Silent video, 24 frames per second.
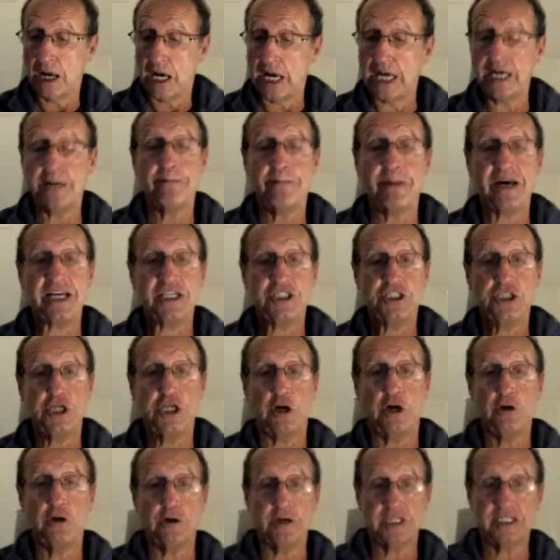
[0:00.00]
it makes
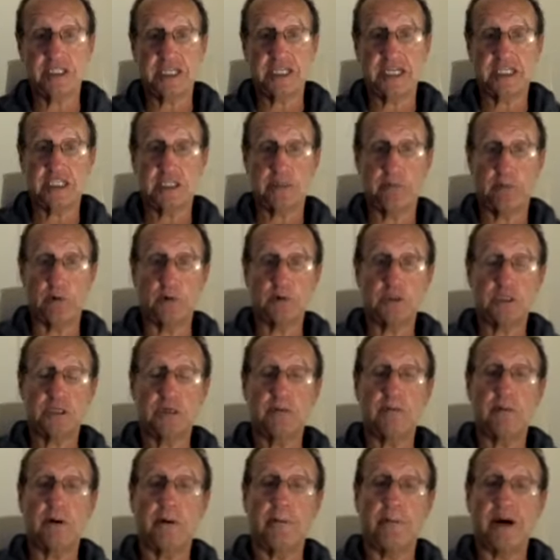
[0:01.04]
yoga accessible to
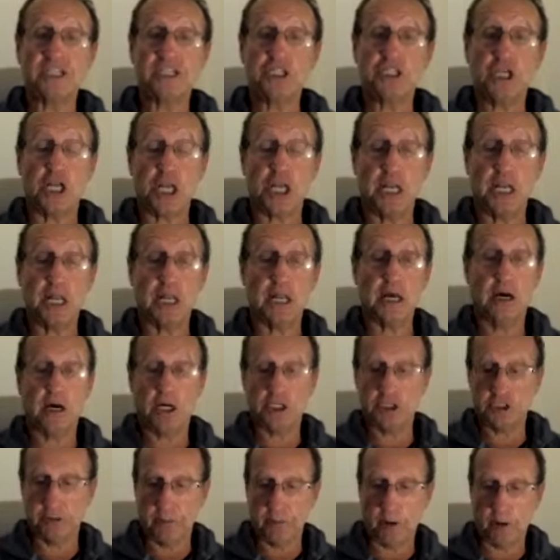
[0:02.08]
a much
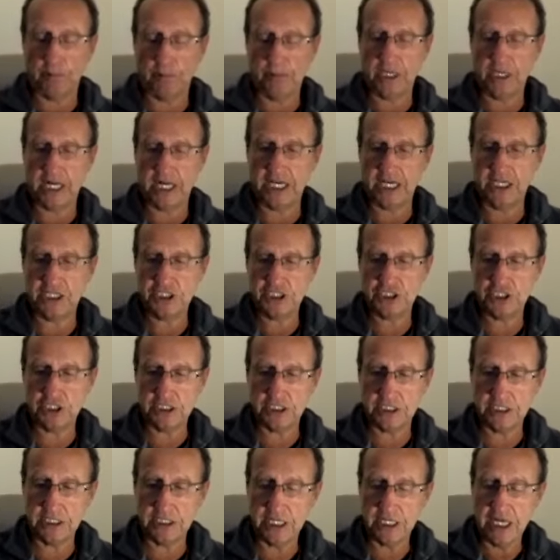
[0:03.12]
larger
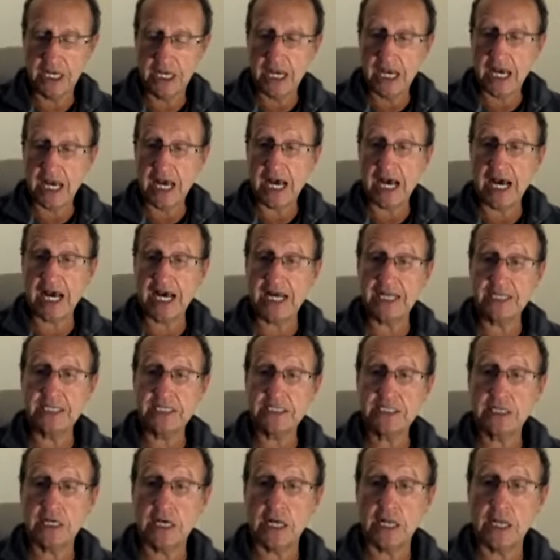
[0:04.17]
population.
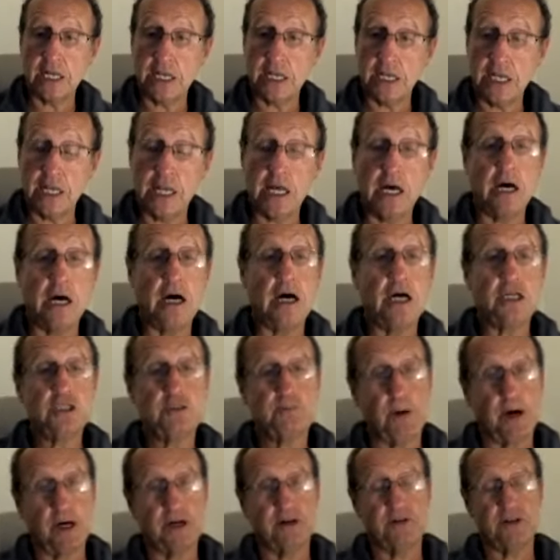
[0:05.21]
And a large
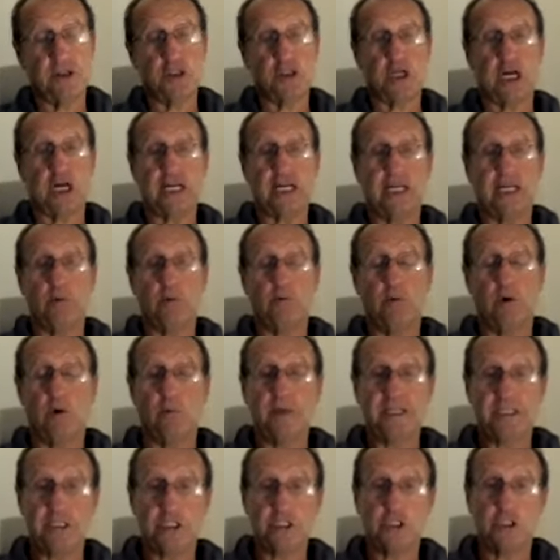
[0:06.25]
part of the training will
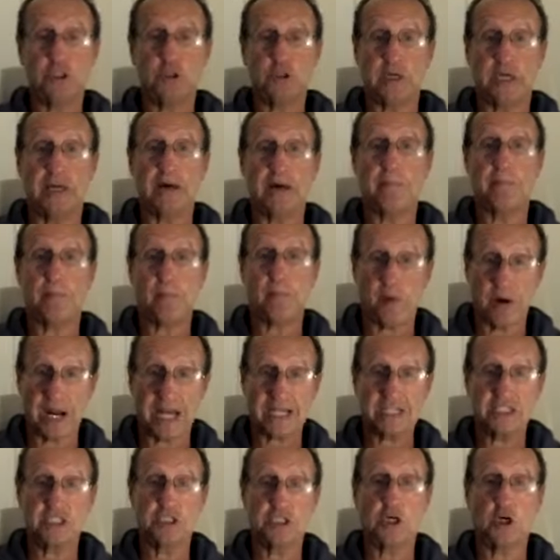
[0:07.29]
be just doing
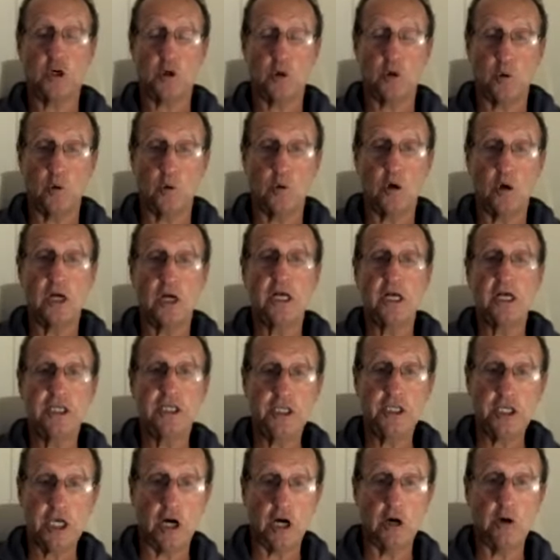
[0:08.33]
practical
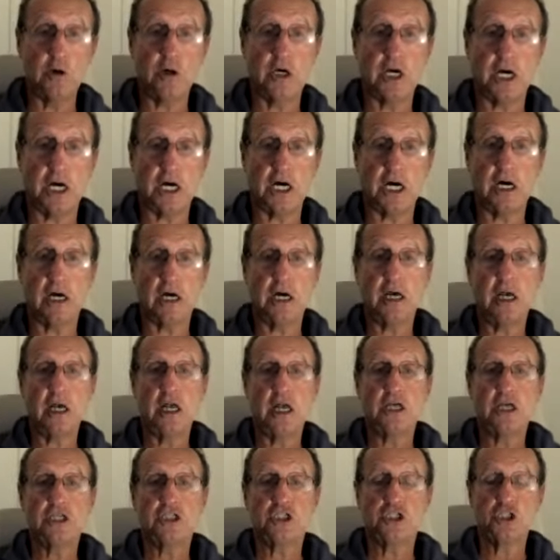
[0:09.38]
yoga
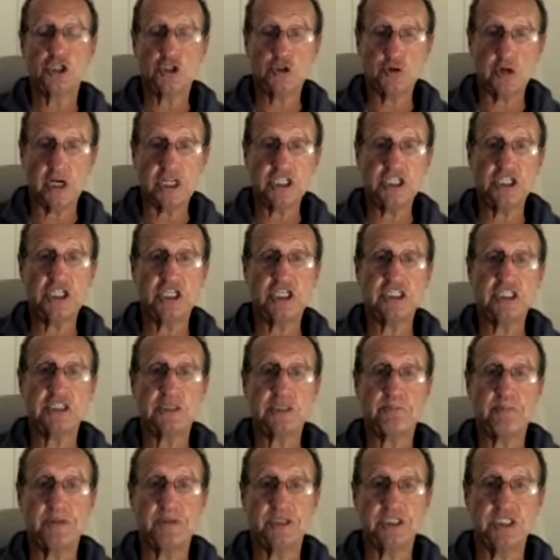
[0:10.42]
stretches,
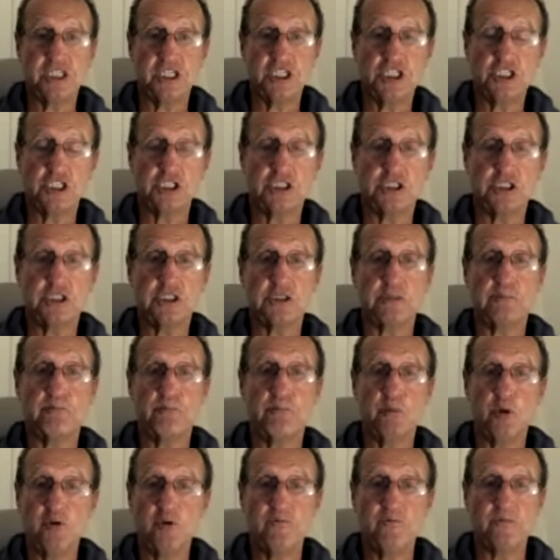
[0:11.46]
positions,
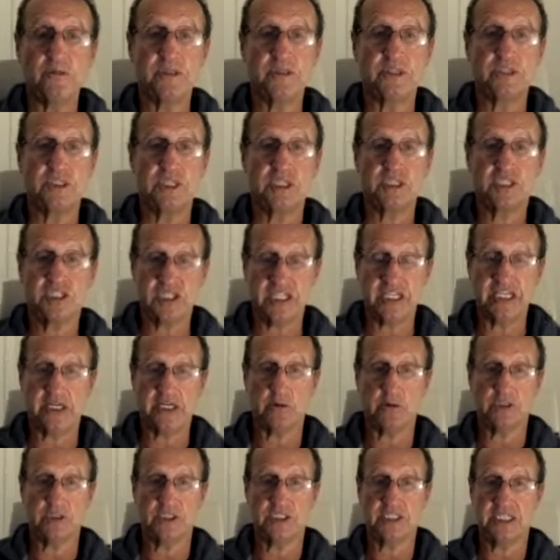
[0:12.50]
movements,
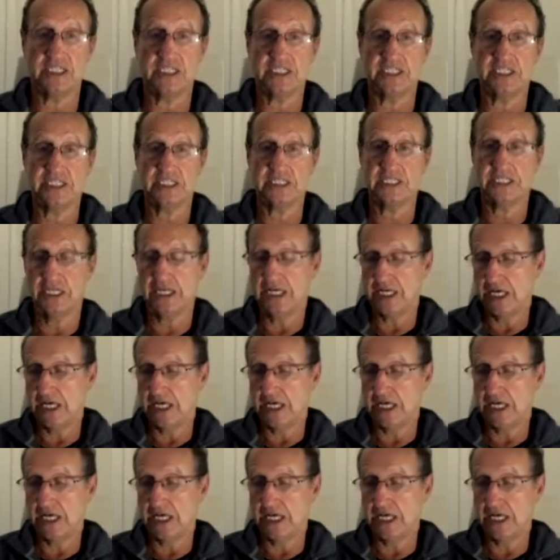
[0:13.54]
sequences.